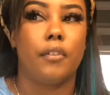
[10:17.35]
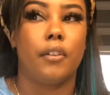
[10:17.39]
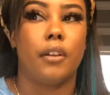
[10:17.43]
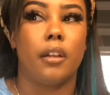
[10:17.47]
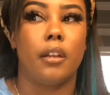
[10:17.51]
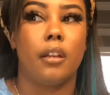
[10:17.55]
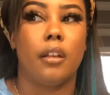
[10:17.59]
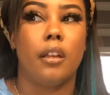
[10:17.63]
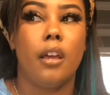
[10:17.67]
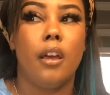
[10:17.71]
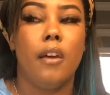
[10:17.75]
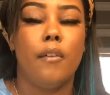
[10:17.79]

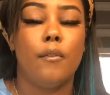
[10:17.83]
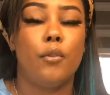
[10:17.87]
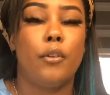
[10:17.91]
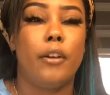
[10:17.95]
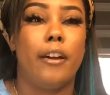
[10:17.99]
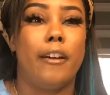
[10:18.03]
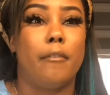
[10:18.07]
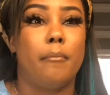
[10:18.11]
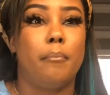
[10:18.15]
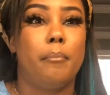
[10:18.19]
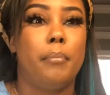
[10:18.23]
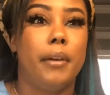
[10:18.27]
And if you
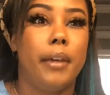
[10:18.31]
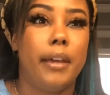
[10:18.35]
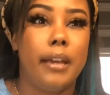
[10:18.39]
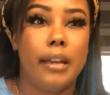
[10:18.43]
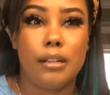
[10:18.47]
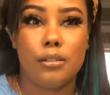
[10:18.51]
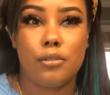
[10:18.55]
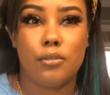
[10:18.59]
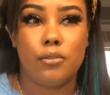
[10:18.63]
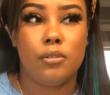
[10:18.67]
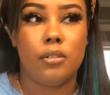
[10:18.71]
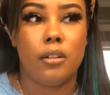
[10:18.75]
have
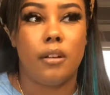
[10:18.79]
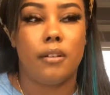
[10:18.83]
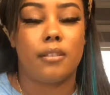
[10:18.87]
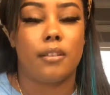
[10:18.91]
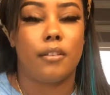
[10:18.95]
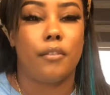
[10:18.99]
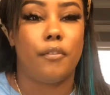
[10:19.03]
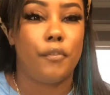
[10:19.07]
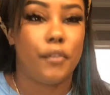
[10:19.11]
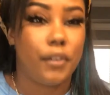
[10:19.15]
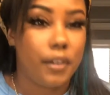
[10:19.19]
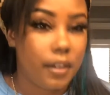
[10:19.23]
pets, you still have
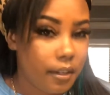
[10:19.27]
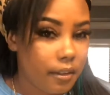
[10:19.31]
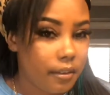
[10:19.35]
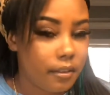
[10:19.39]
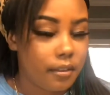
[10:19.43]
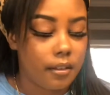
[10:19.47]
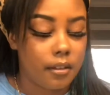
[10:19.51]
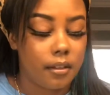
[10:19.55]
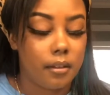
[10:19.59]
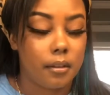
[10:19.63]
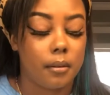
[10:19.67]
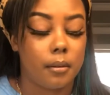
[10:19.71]
to
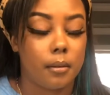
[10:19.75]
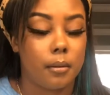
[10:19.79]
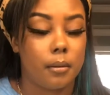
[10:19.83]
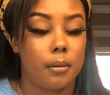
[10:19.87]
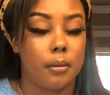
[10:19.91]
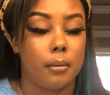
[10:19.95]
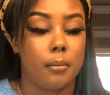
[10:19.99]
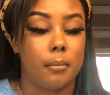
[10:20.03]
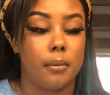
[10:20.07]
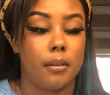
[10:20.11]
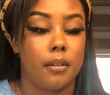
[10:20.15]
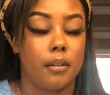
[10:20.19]
feed them.